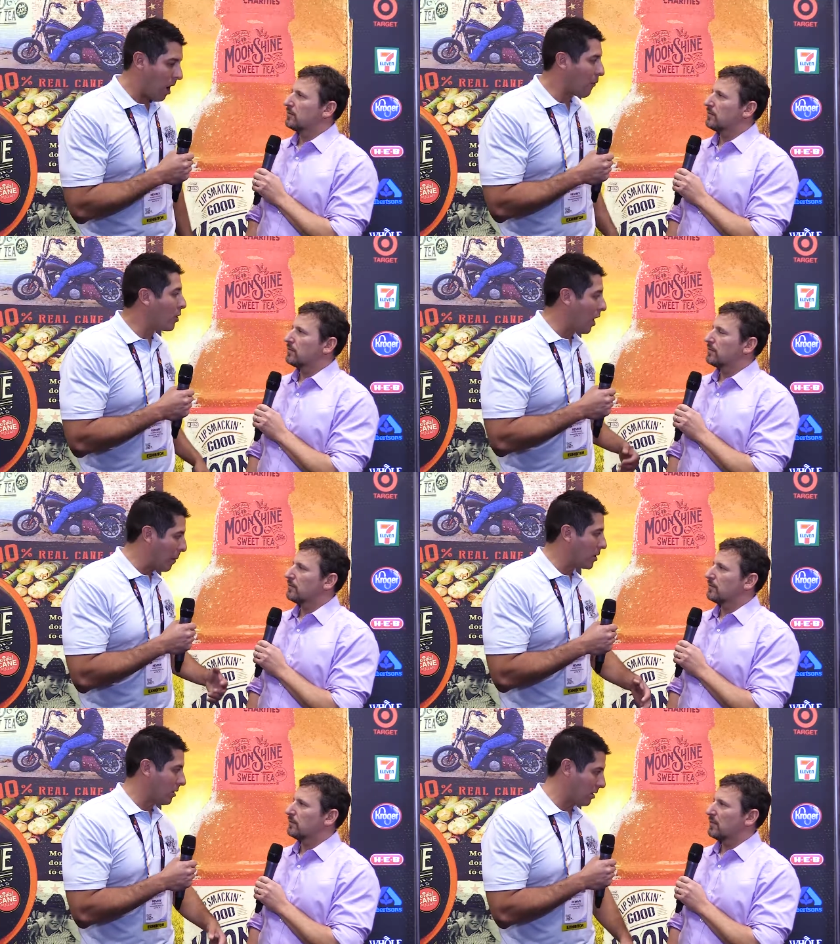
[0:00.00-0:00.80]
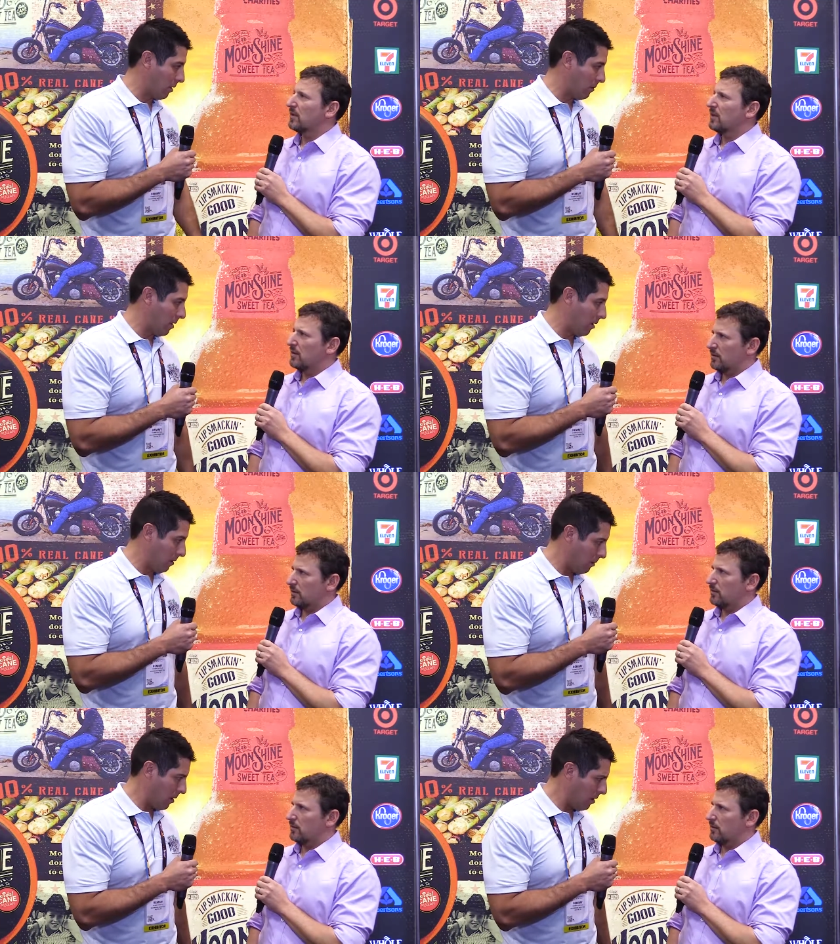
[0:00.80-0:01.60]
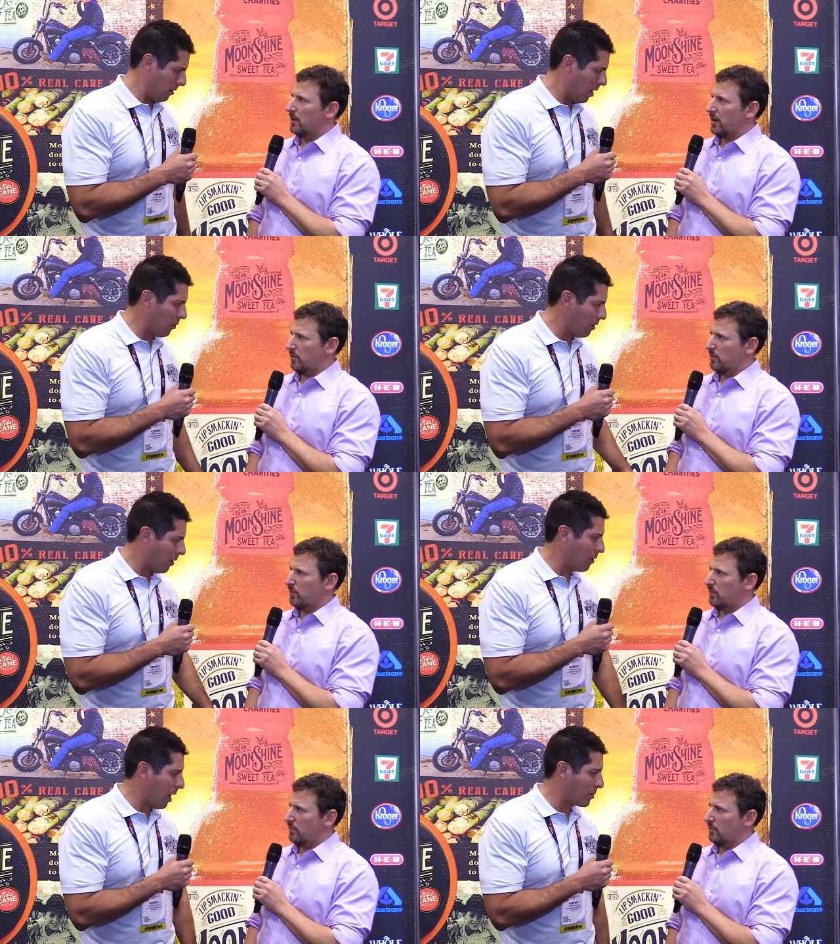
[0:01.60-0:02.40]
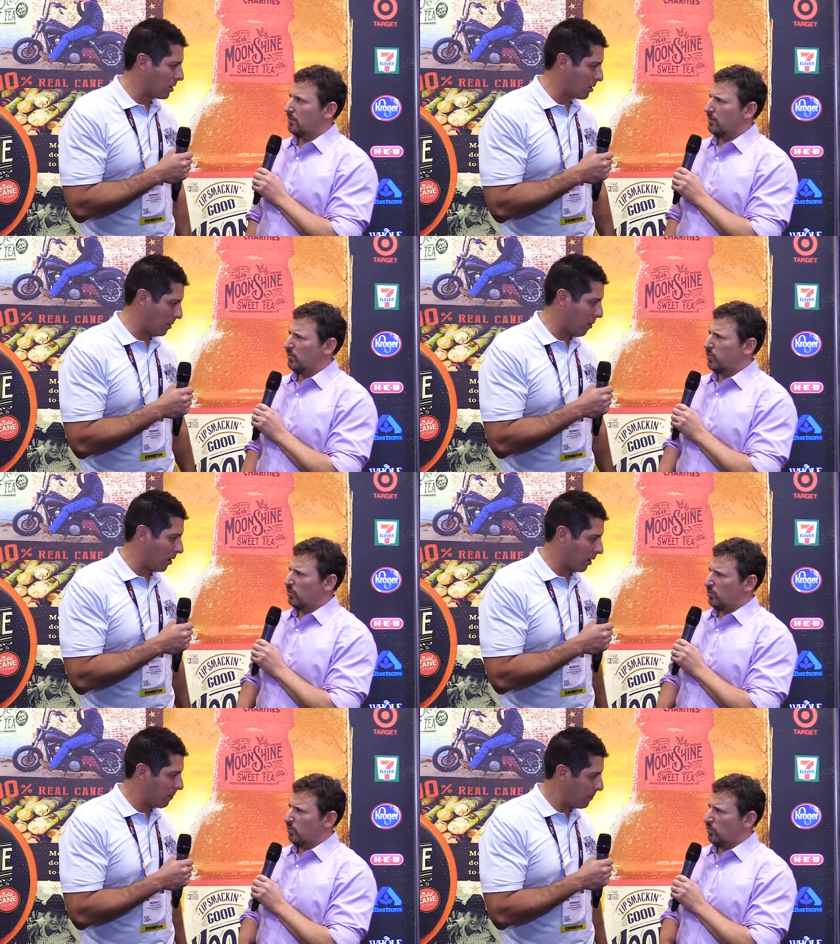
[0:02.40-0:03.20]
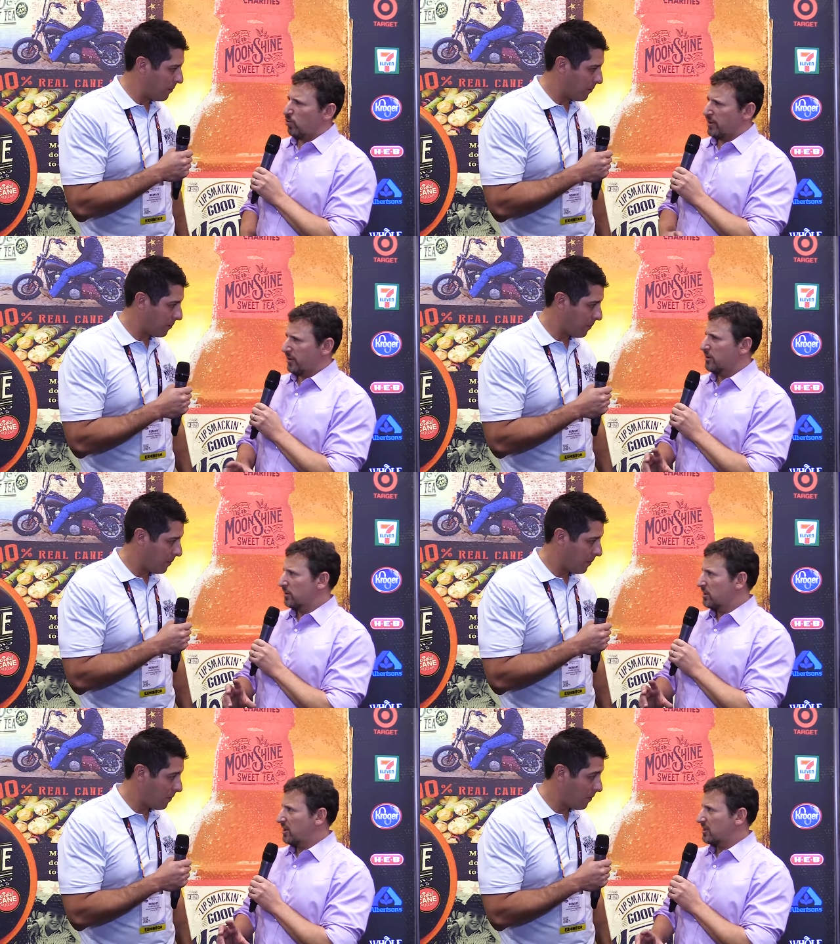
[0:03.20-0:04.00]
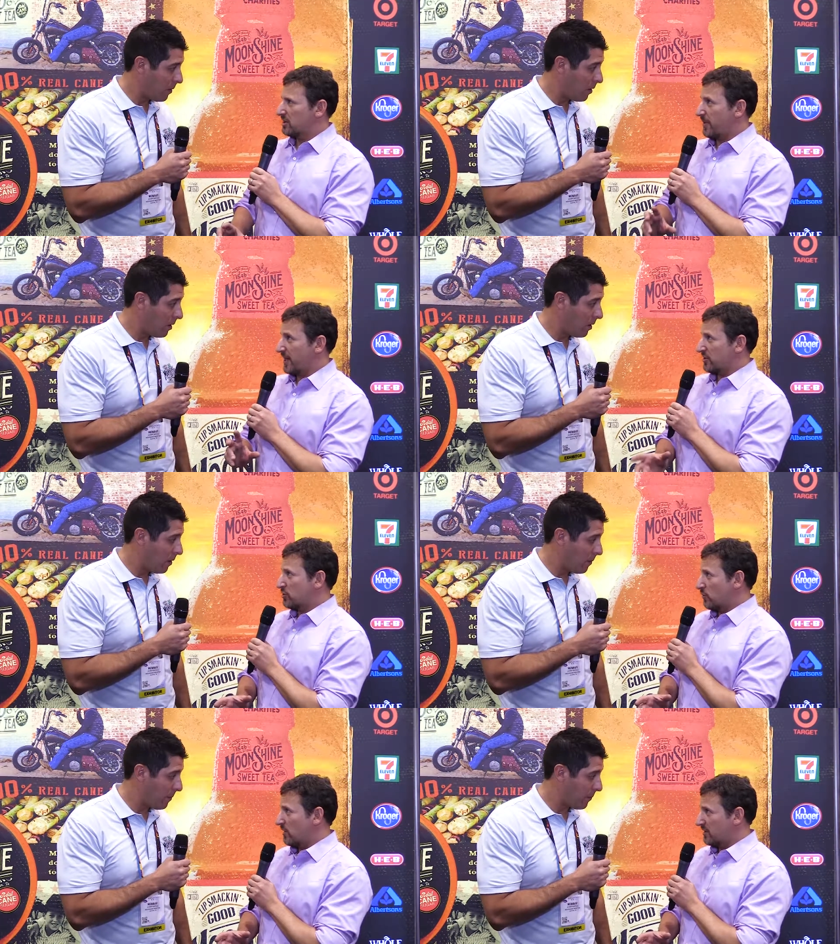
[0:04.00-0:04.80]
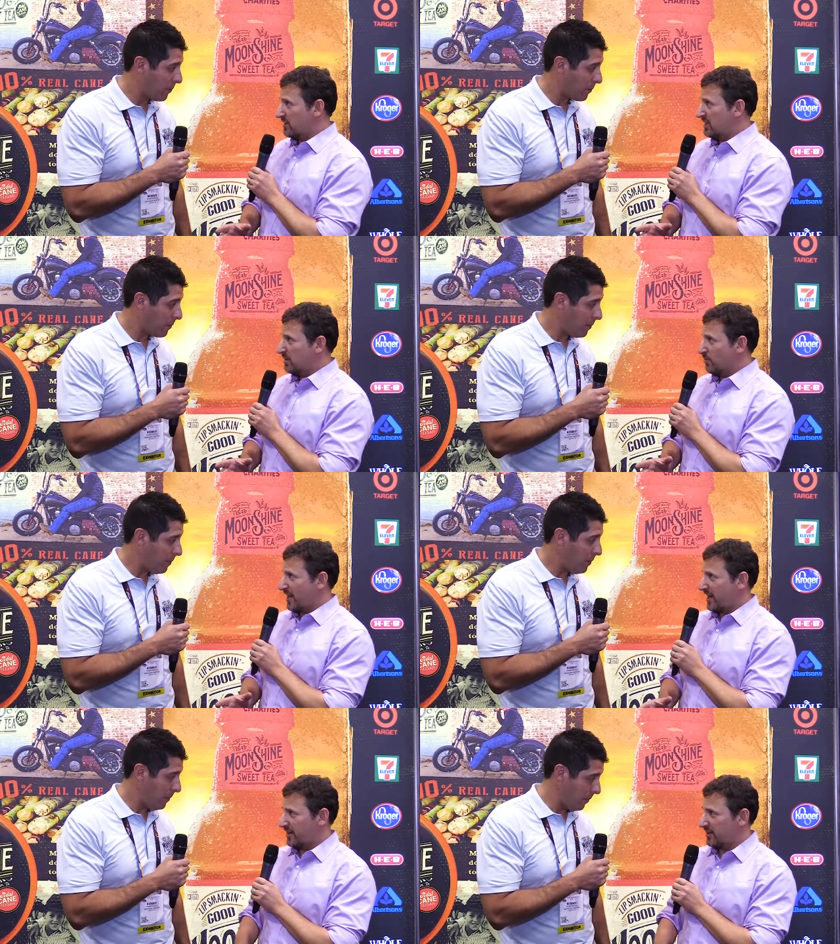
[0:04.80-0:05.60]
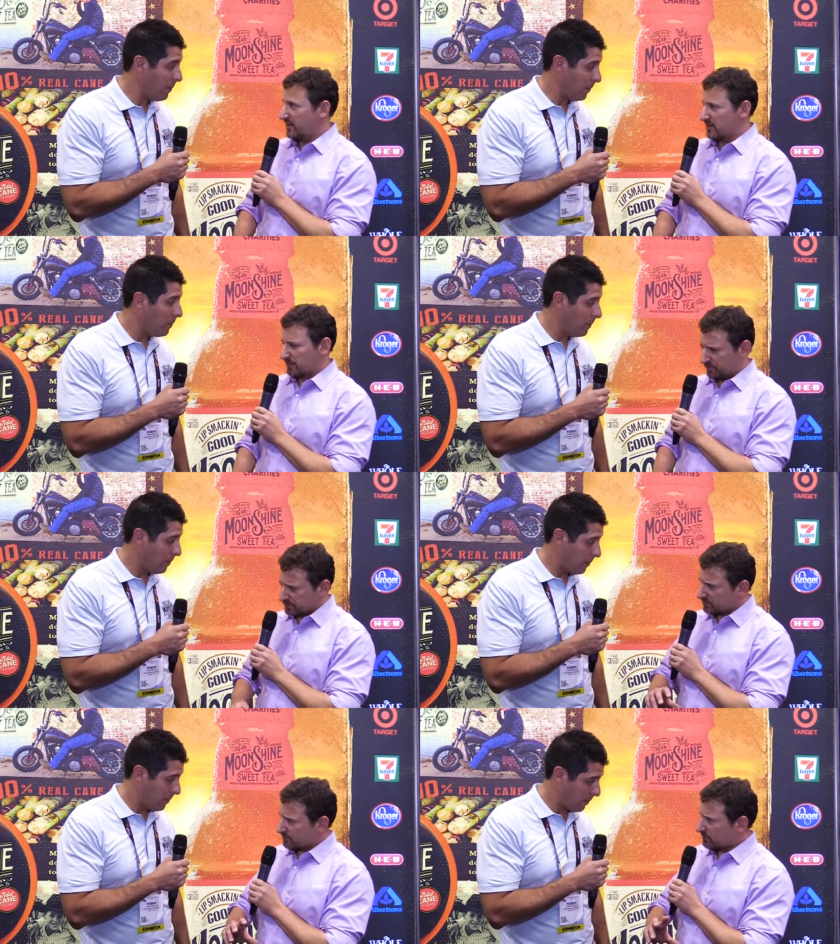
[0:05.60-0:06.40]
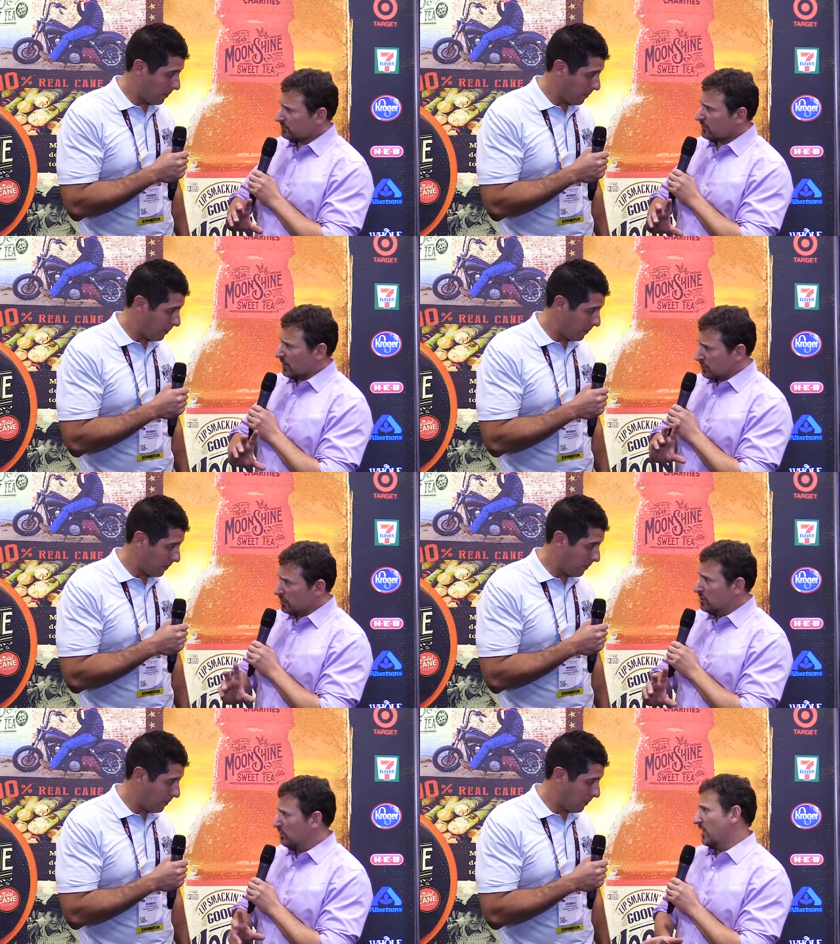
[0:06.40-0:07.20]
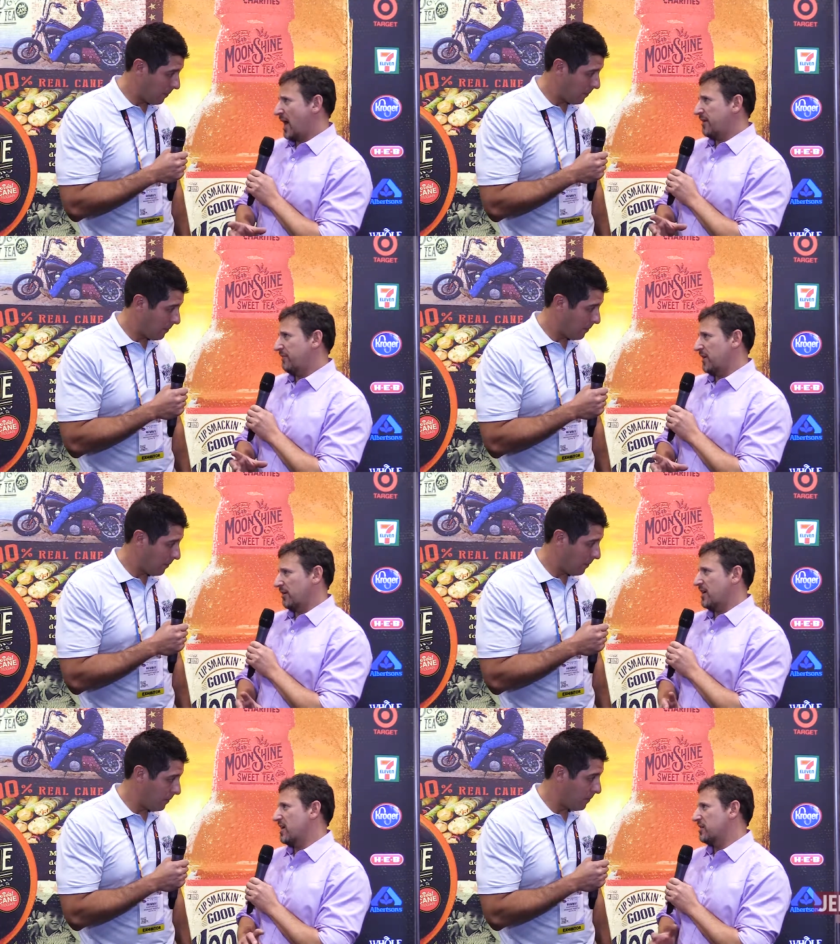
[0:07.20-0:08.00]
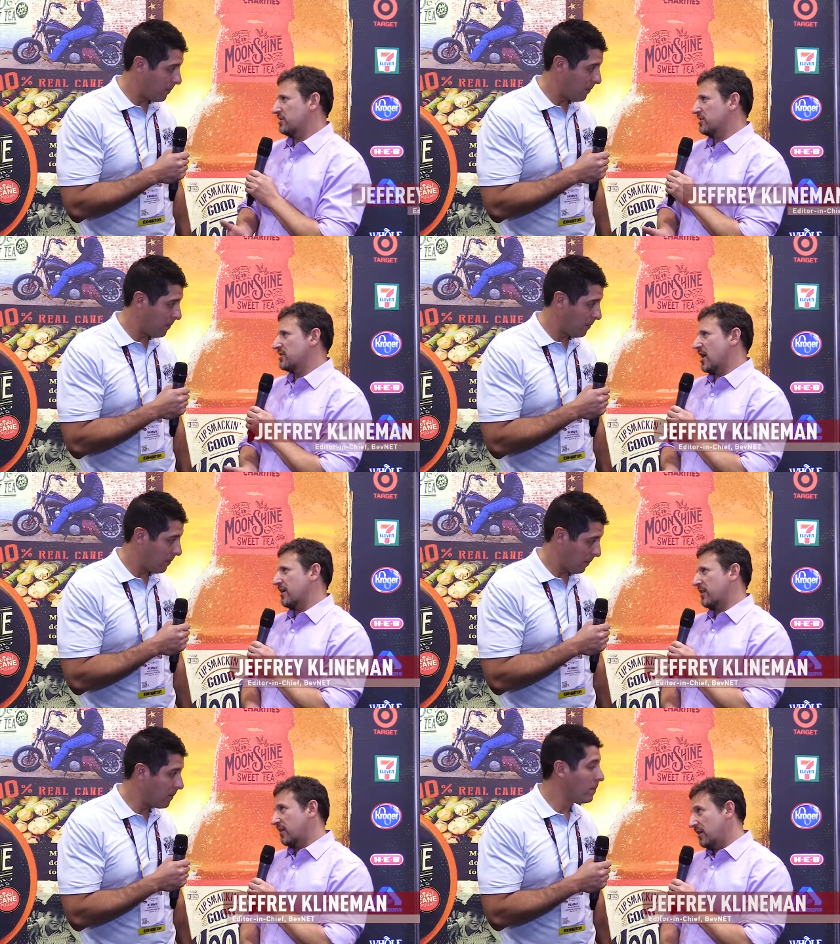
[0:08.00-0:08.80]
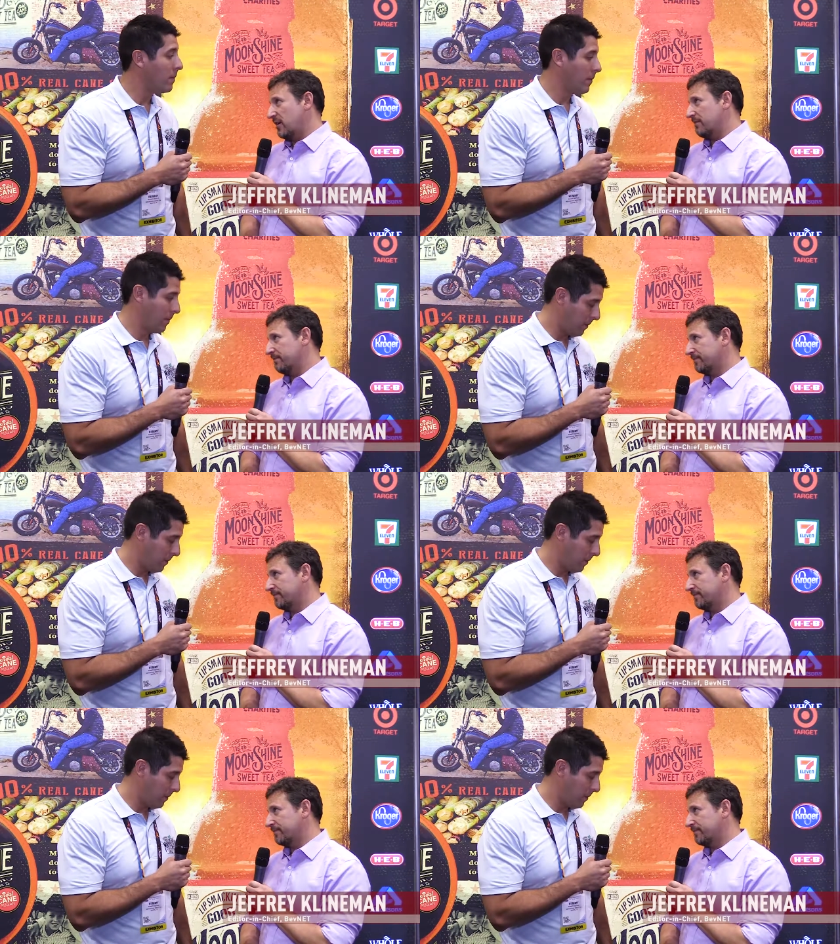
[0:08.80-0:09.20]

Speaker 1: offering options and uh, that yeah. other other options to the market.
Speaker 2: One of the good things about a strong tea brand is you can do a lot of variations on a theme